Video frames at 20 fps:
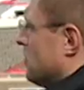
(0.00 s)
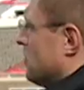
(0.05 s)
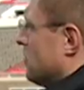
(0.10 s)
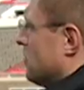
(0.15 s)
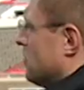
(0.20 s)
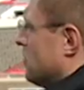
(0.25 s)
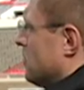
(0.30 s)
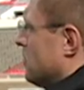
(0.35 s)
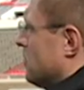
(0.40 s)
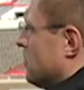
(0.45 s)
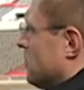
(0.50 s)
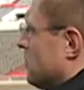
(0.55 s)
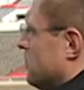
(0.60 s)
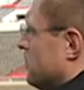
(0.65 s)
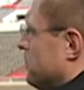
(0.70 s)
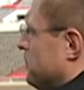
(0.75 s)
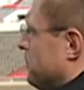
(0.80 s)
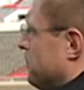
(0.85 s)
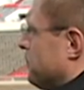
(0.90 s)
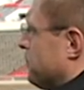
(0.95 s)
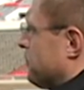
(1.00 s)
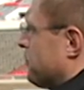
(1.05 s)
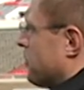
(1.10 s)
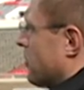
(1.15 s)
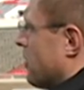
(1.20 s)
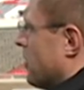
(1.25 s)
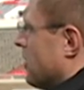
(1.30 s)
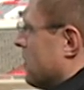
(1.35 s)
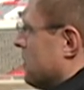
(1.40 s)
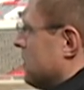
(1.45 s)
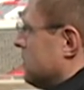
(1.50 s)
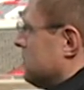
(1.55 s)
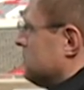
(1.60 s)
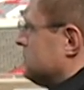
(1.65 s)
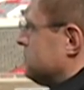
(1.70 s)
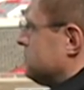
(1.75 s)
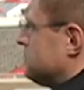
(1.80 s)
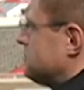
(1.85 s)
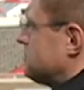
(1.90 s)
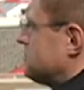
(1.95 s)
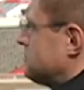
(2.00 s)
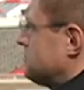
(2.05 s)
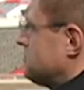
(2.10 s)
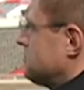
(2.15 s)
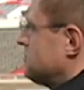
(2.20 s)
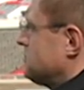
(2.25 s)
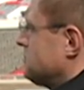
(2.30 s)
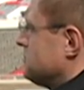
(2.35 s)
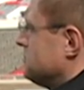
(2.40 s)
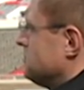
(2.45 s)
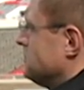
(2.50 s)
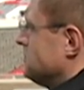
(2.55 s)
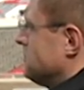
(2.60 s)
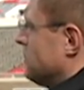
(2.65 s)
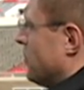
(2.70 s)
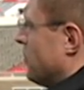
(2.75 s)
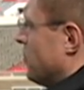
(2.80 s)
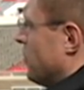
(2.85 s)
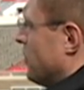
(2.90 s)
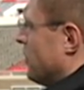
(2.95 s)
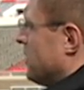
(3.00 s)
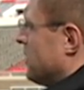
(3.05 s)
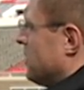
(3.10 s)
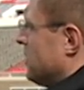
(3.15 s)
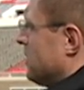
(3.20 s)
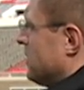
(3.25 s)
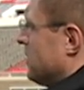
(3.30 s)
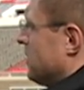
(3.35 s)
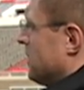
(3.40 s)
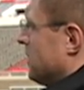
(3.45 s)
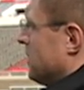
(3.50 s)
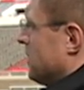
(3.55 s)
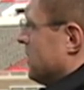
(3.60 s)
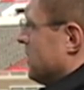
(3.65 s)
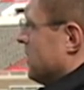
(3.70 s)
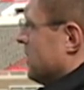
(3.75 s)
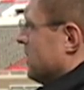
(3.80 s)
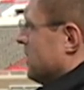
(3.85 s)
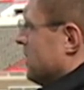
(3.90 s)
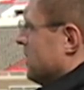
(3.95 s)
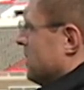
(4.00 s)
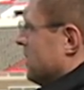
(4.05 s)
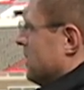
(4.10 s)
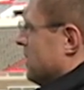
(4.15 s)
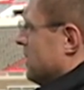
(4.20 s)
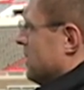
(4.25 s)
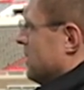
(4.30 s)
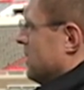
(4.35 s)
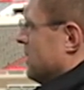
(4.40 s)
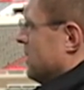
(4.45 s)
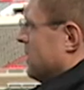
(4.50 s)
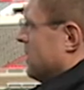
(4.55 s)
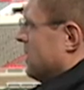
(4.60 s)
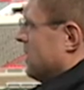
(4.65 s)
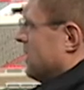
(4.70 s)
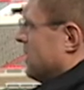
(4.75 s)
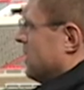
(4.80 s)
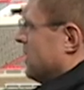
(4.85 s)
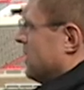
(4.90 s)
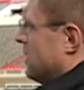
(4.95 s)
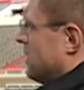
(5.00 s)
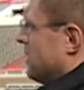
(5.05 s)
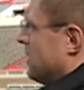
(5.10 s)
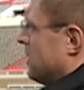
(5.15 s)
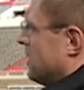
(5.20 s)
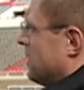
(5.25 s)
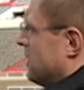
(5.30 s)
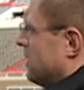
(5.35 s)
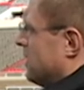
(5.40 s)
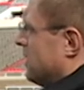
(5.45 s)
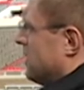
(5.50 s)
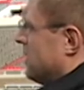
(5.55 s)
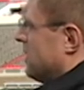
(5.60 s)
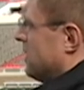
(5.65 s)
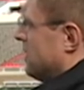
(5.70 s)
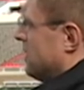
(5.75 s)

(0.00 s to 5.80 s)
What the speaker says: This person isn't speaking.